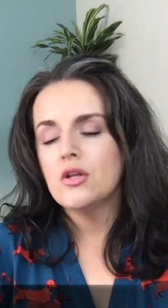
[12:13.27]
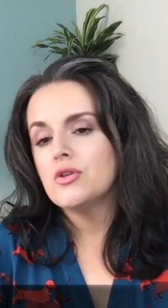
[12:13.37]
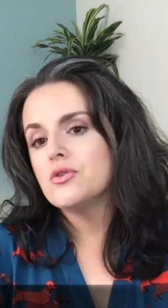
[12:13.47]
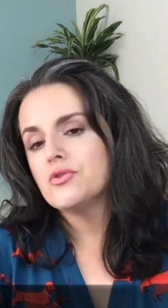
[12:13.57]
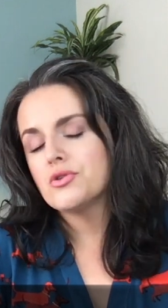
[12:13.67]

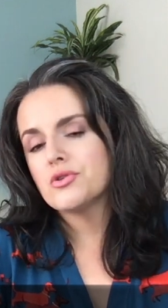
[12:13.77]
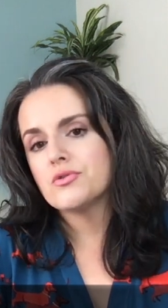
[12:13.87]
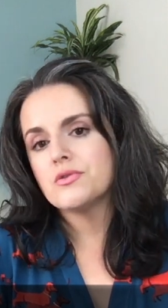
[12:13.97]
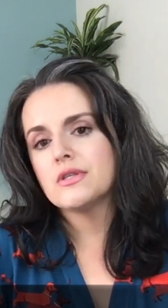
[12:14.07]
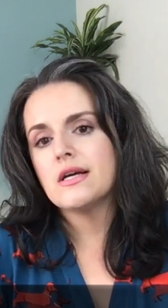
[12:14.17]
You
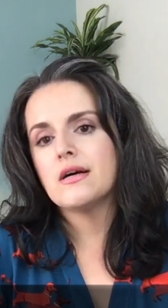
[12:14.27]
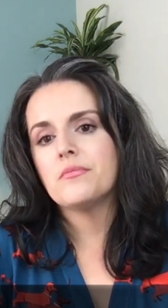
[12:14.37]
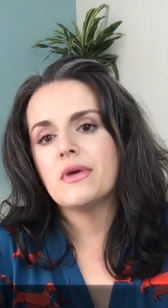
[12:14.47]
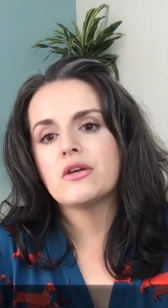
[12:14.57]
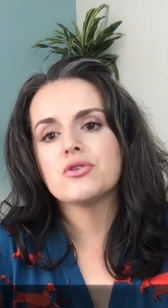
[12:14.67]
should
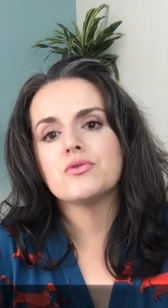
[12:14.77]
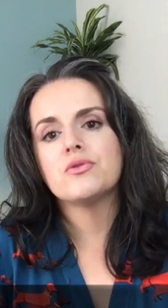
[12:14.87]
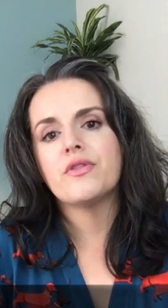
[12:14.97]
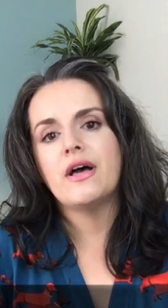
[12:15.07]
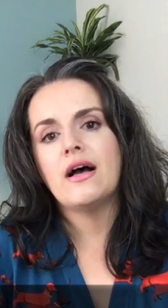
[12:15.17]
make
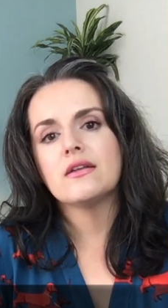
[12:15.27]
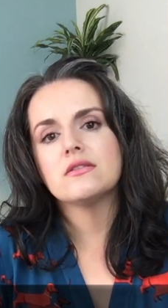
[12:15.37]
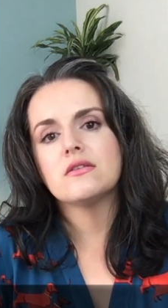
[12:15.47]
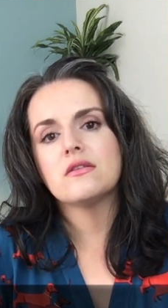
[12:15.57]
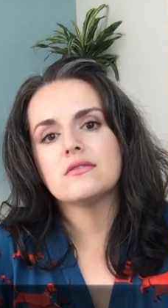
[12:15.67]
sure
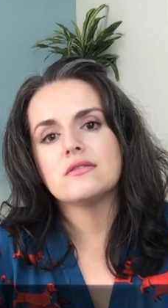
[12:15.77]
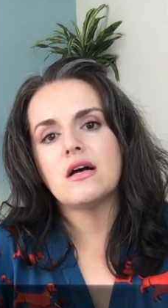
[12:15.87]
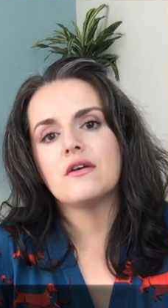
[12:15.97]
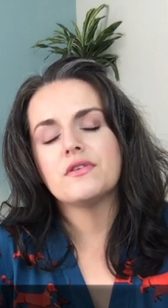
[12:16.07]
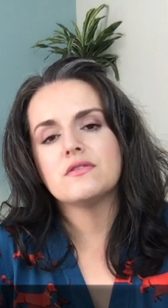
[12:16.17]
that the
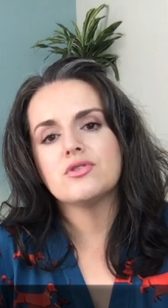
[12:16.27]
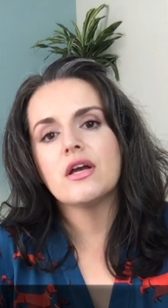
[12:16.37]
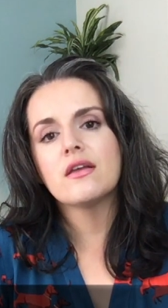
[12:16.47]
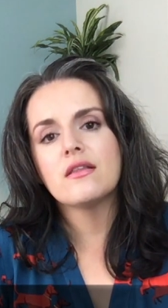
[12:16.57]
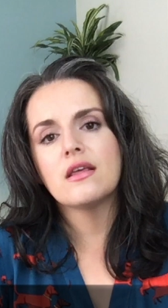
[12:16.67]
staff is
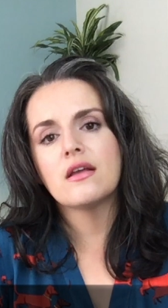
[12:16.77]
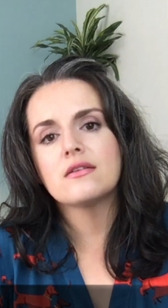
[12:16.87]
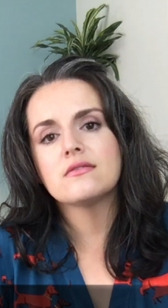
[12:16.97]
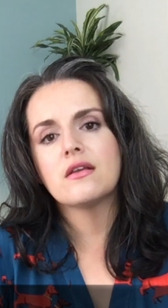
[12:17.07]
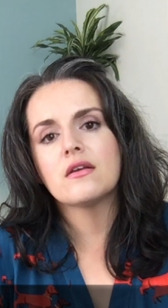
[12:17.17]
checking the
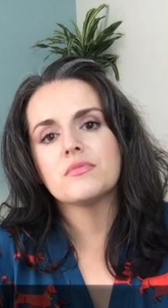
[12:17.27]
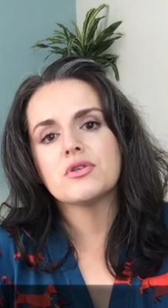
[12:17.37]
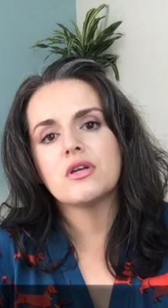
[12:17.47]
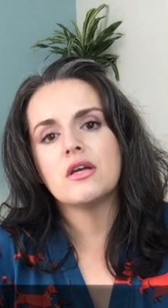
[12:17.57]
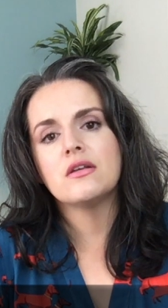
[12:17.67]
anesthetic
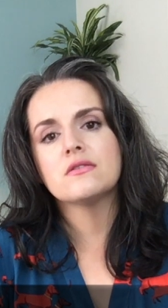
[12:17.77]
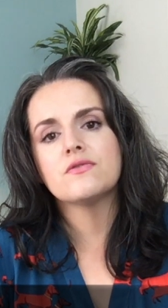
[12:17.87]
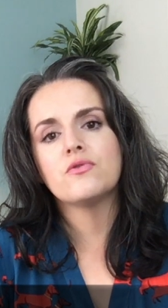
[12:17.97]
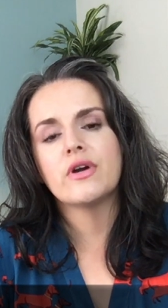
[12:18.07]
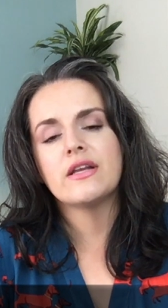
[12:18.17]
machines
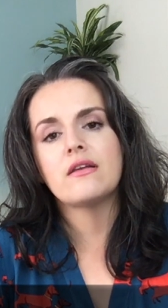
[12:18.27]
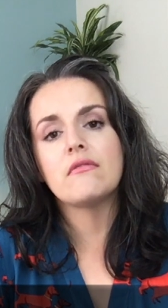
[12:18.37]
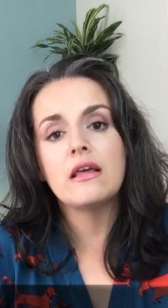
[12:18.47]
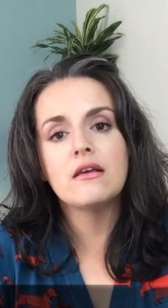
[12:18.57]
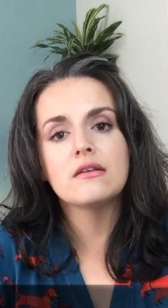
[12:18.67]
for any
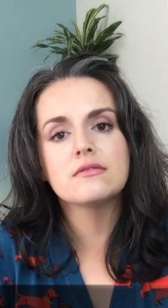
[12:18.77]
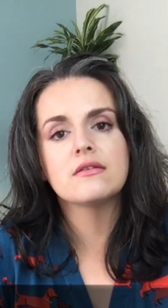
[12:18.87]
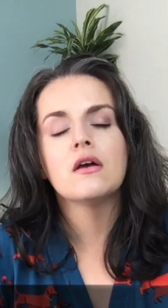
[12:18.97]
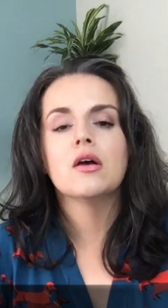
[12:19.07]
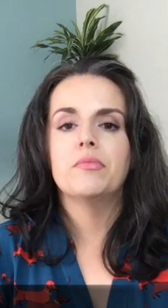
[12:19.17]
leaks,
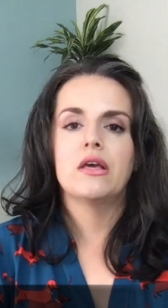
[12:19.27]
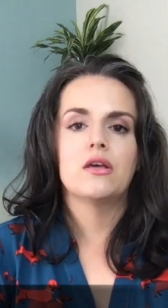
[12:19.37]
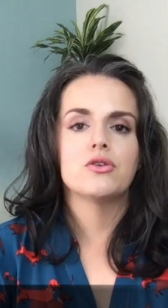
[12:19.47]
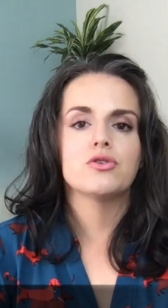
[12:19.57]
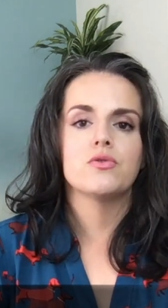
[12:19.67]

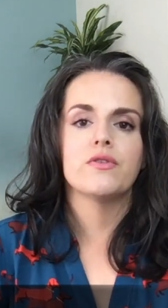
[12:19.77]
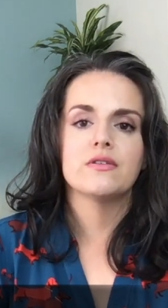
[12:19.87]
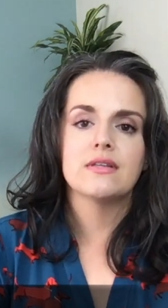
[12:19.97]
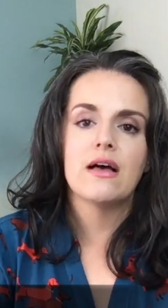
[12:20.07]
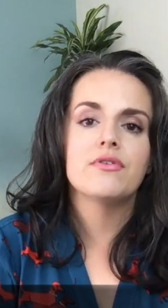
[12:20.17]
making sure the
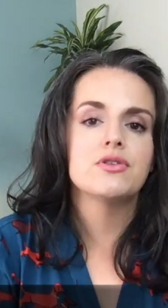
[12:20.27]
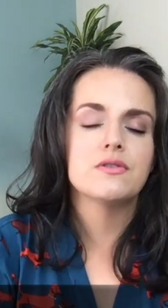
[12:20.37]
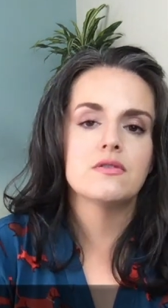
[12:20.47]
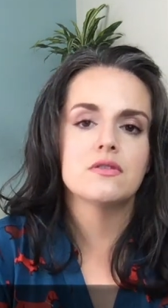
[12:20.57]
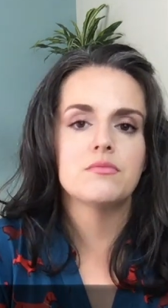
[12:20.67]
scavenge
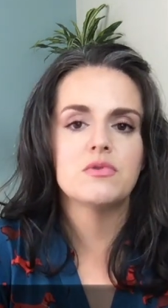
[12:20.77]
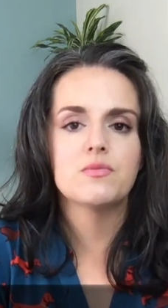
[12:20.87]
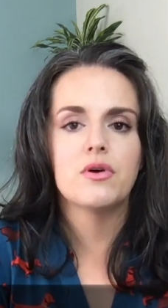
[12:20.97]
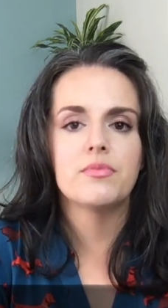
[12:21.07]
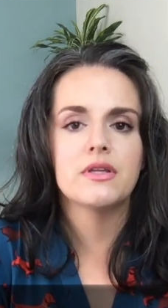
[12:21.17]
system is
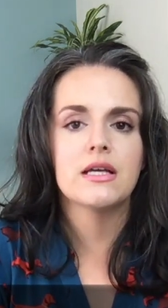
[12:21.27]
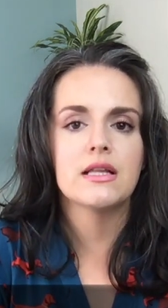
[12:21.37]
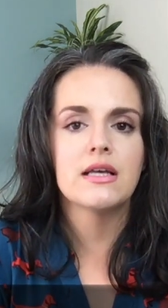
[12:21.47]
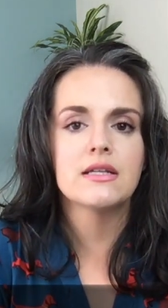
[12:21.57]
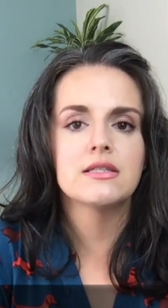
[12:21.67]
properly
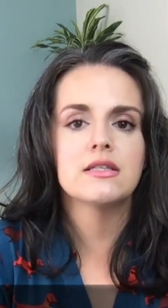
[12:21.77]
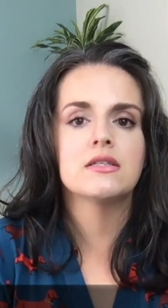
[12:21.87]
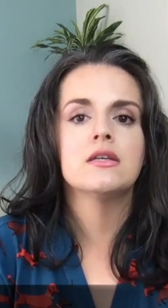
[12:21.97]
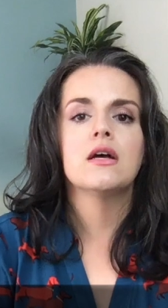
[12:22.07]
connected,